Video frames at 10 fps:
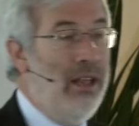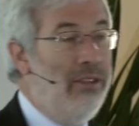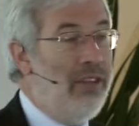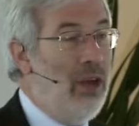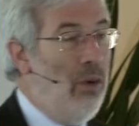
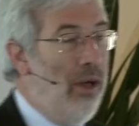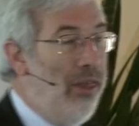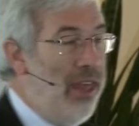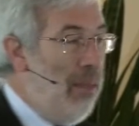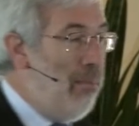So
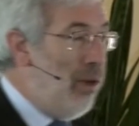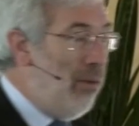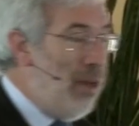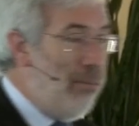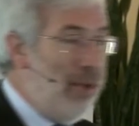the
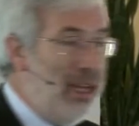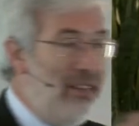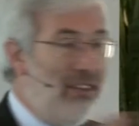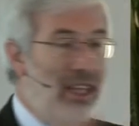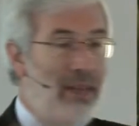
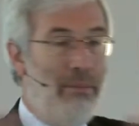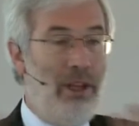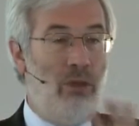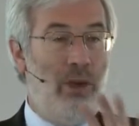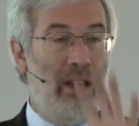permeability
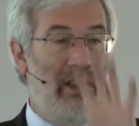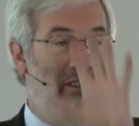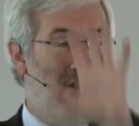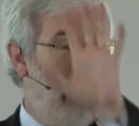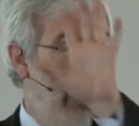between
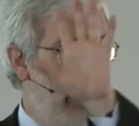these